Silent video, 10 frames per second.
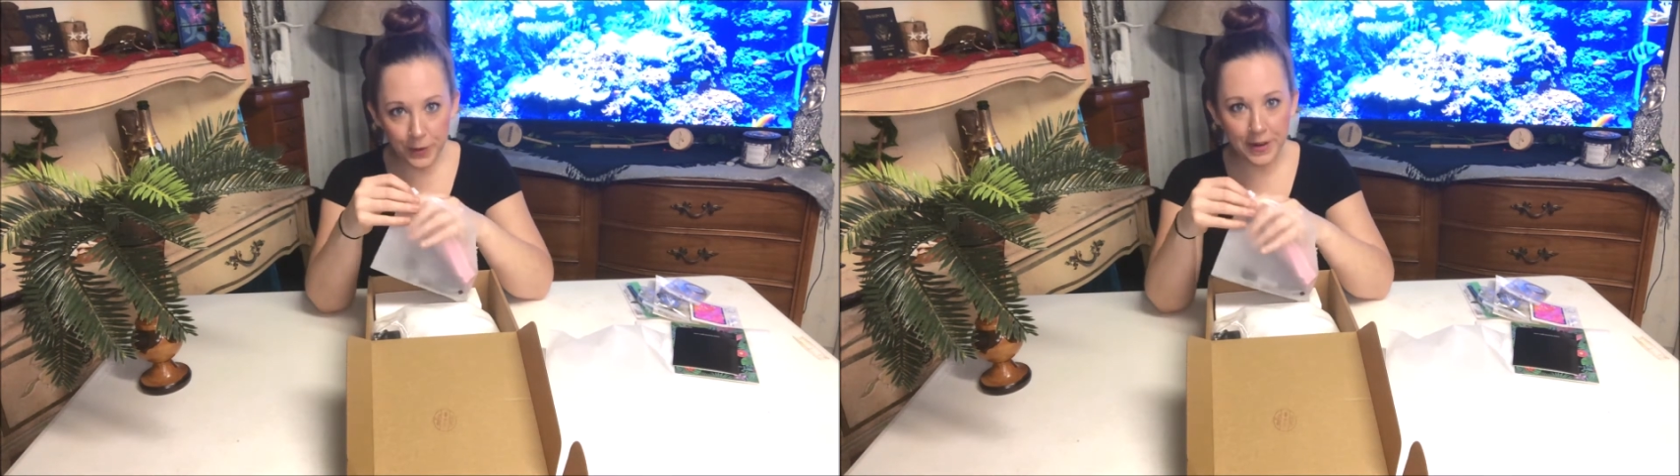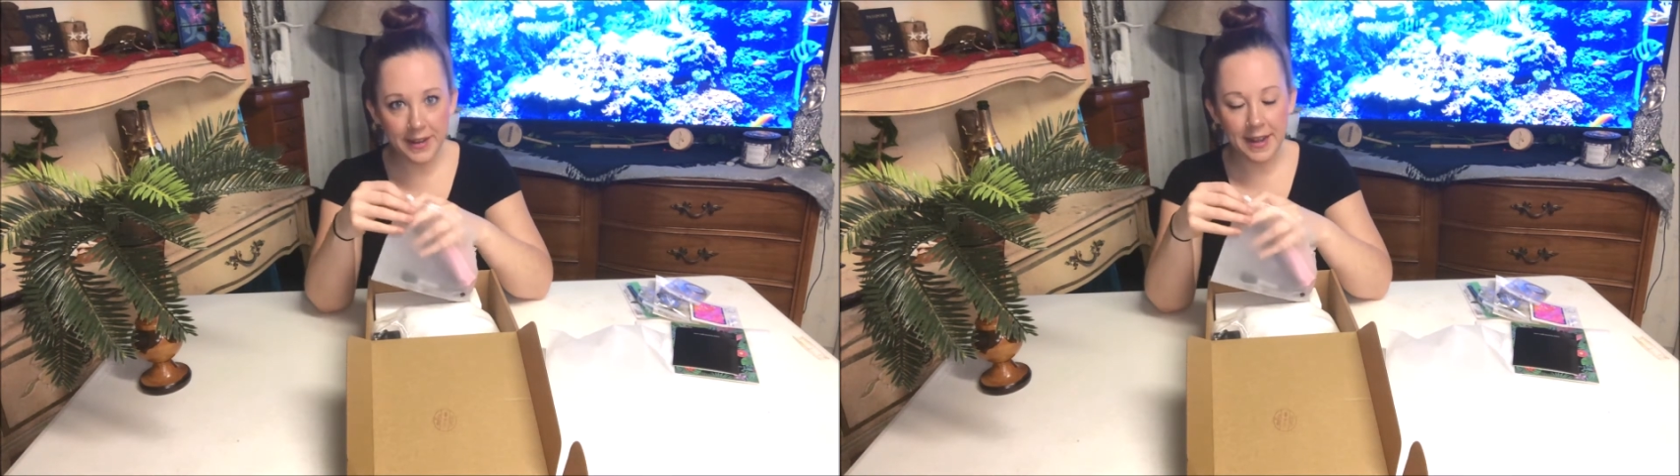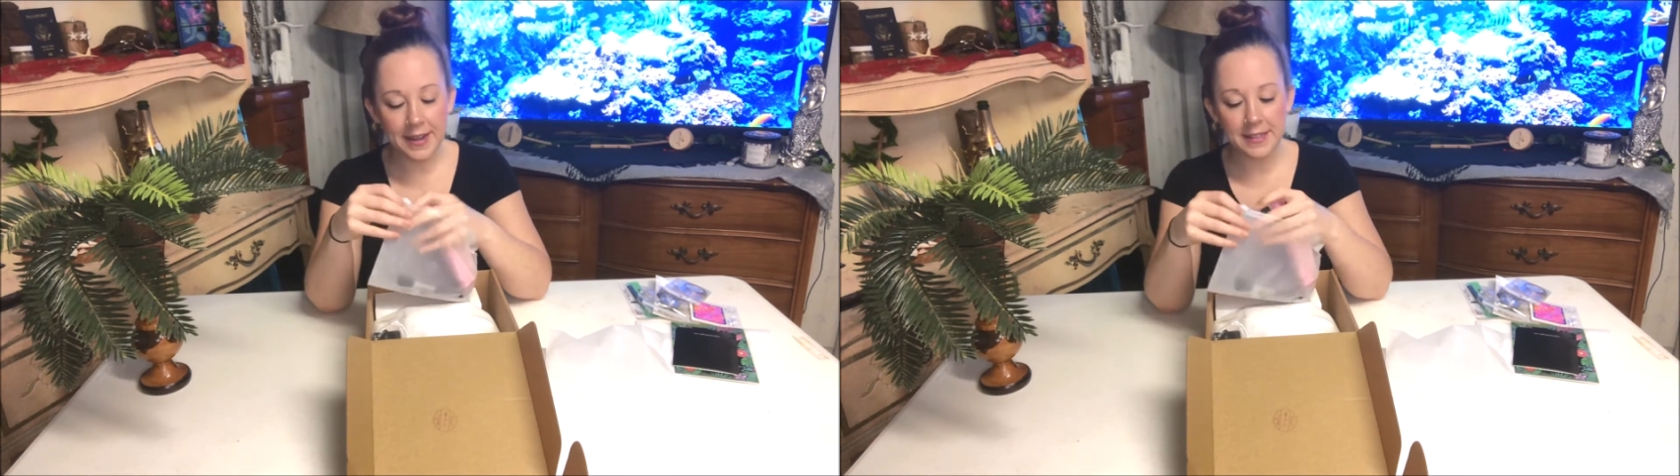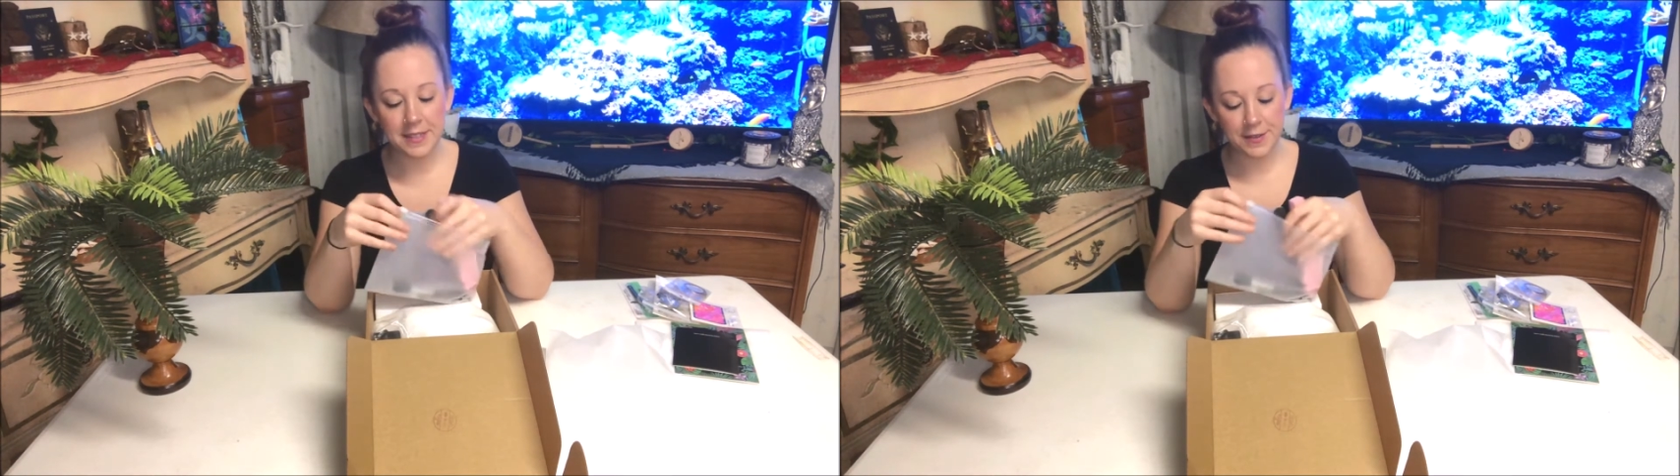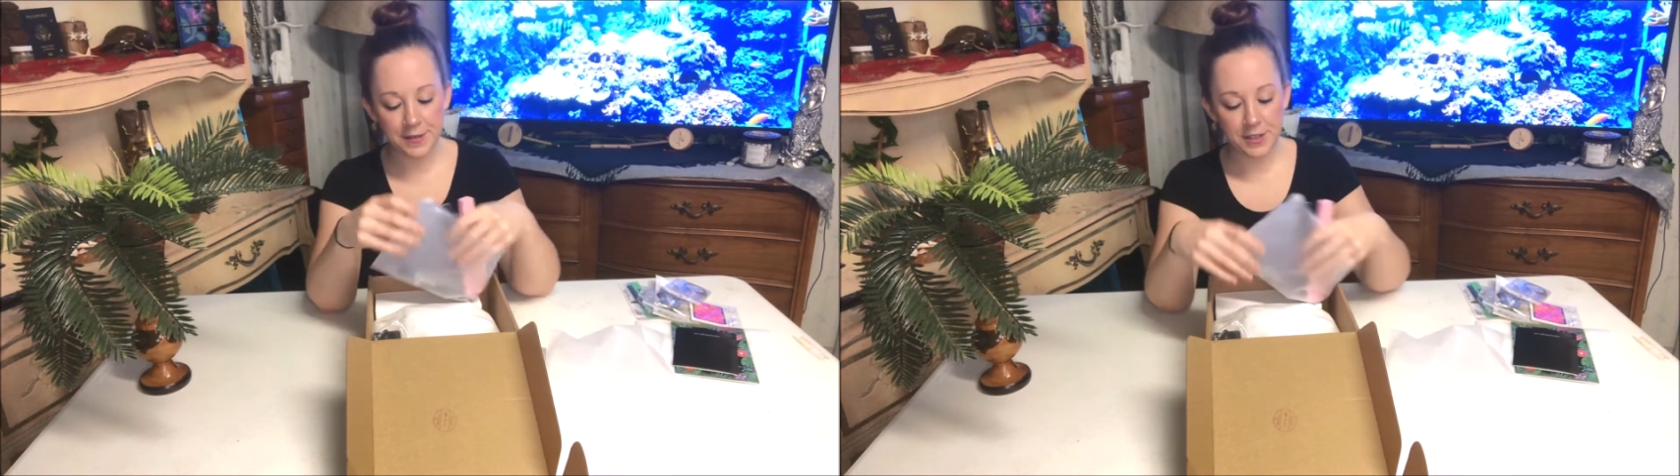
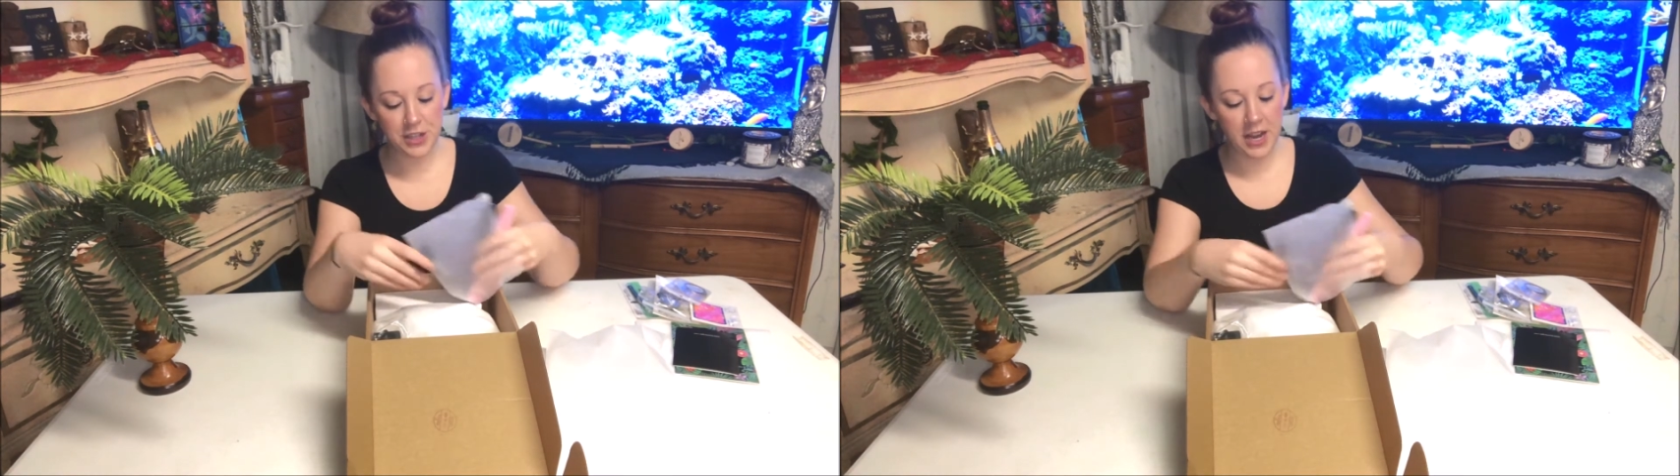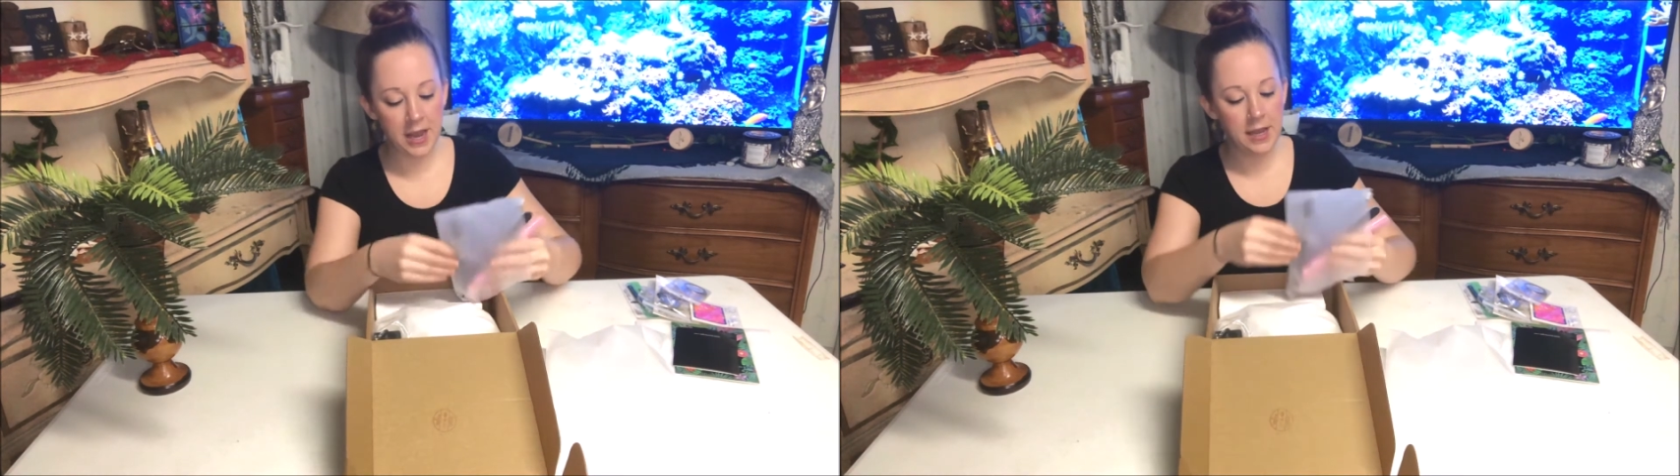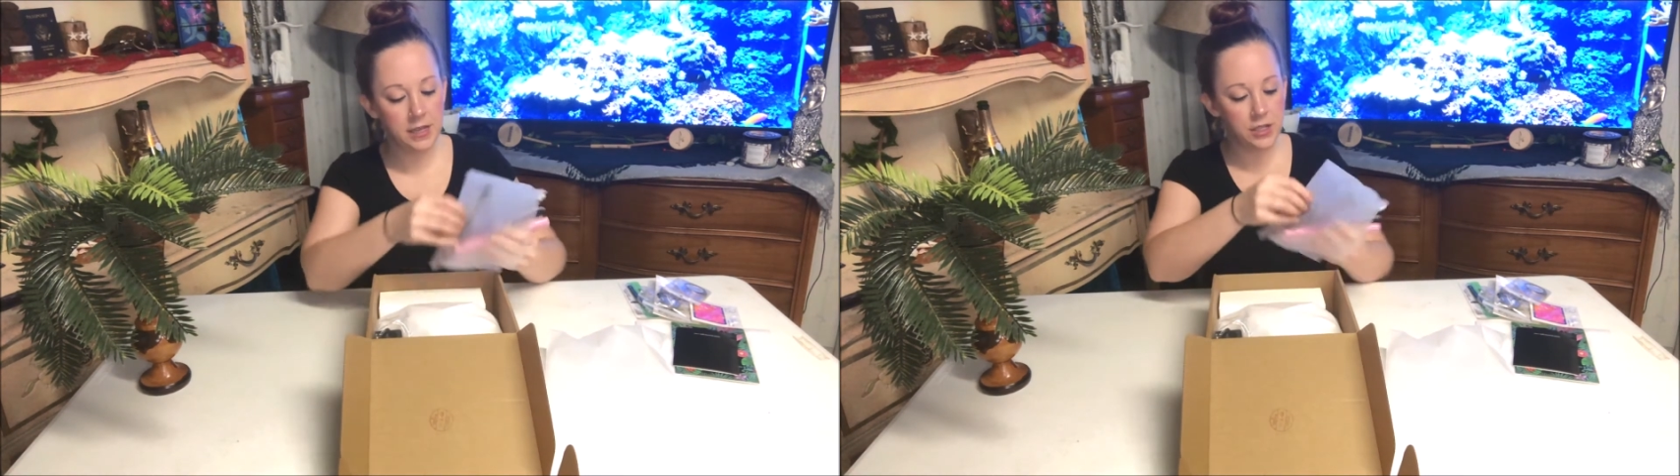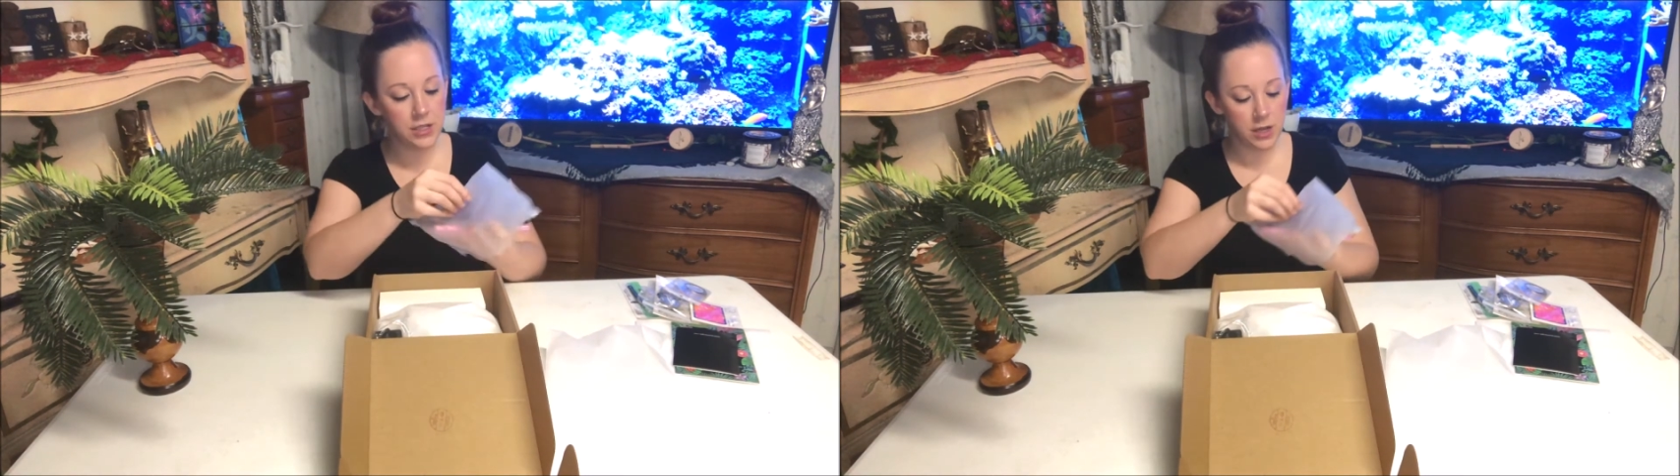organized for a change.